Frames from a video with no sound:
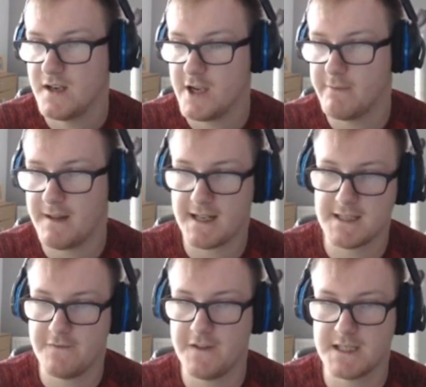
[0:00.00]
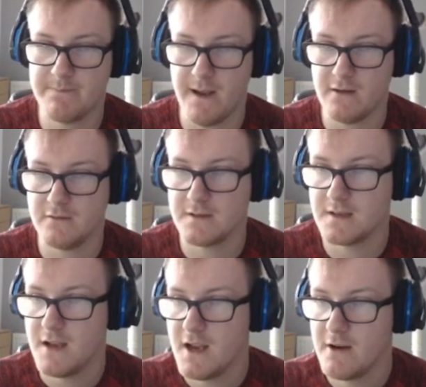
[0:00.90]
And that's it for the
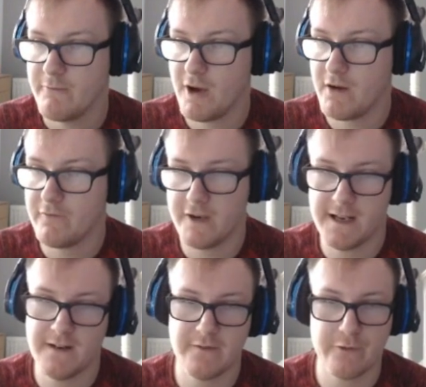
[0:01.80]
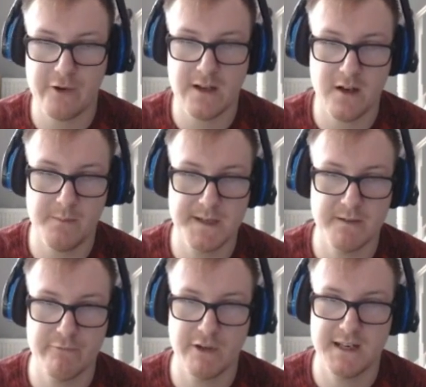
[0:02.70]
spells. We are running 3 copies
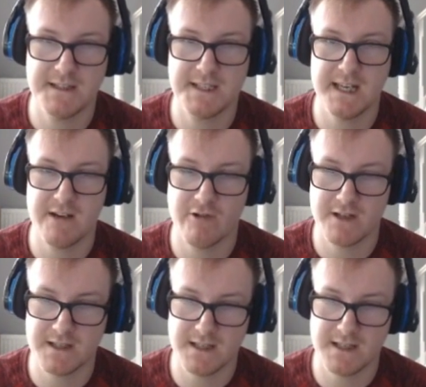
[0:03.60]
of World Legacy Secrets.